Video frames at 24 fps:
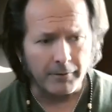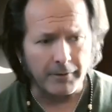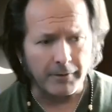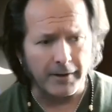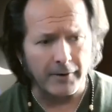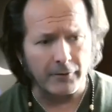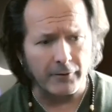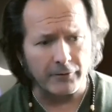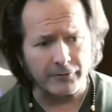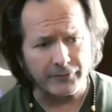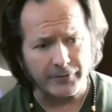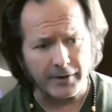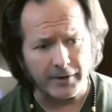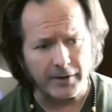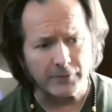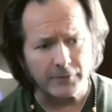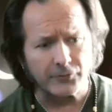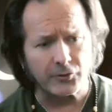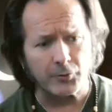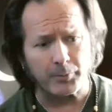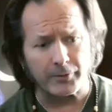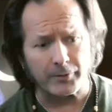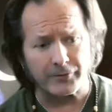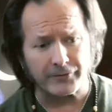They are
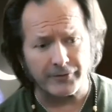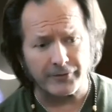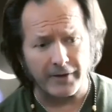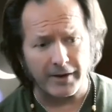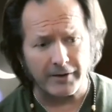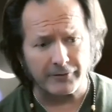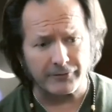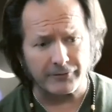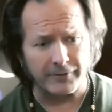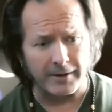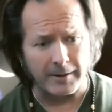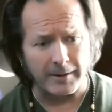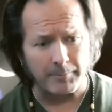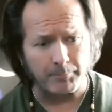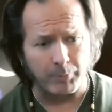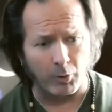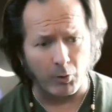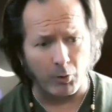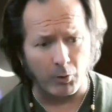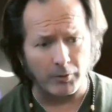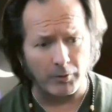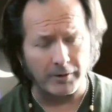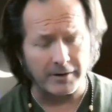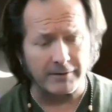said to possess a
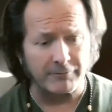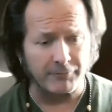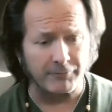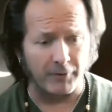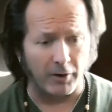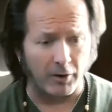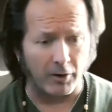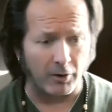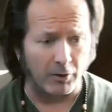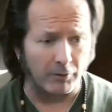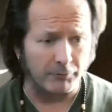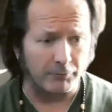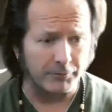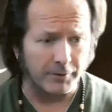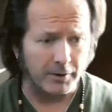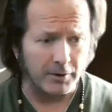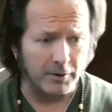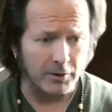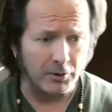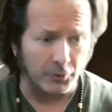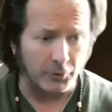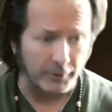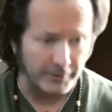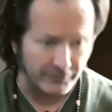poor
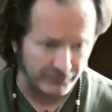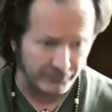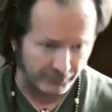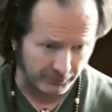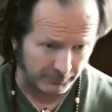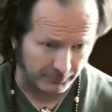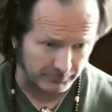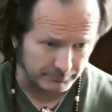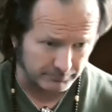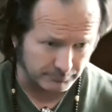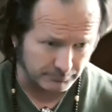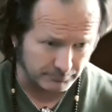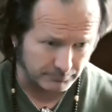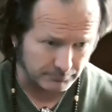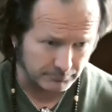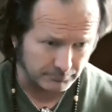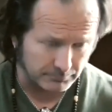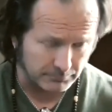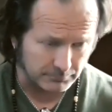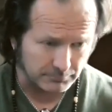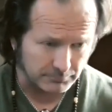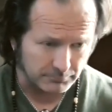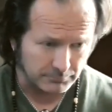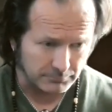evolved creature,
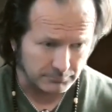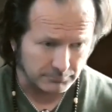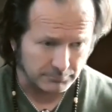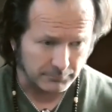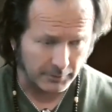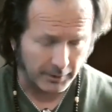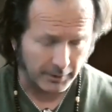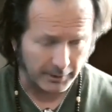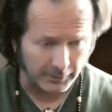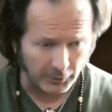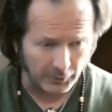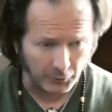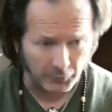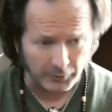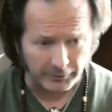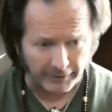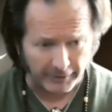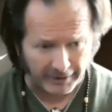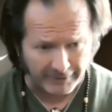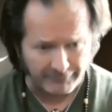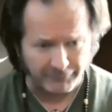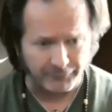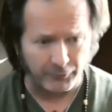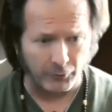a lower
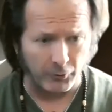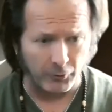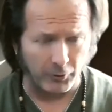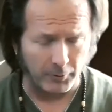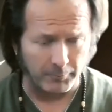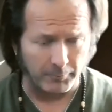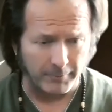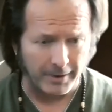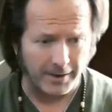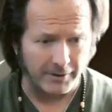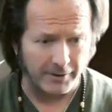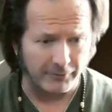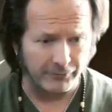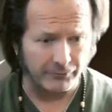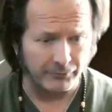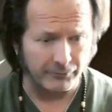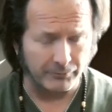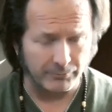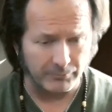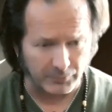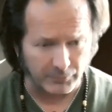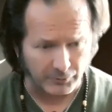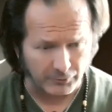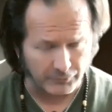life form. That is
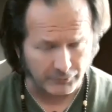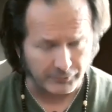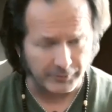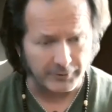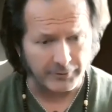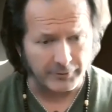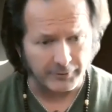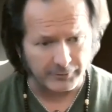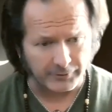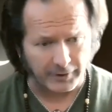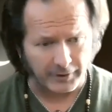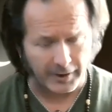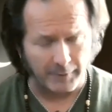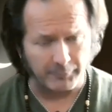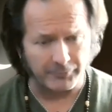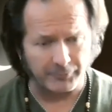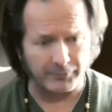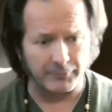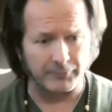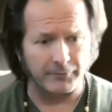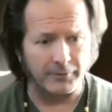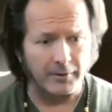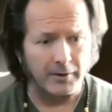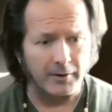usually the
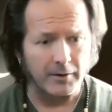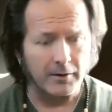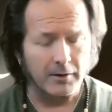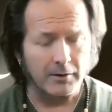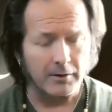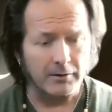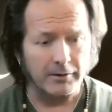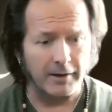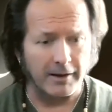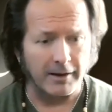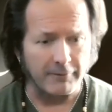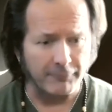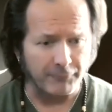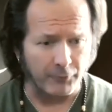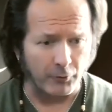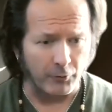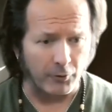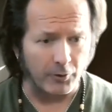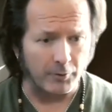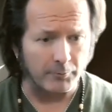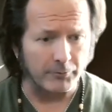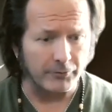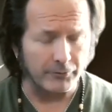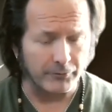types of life
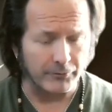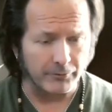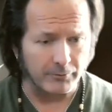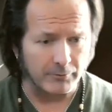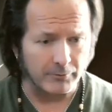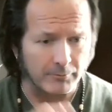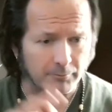forms,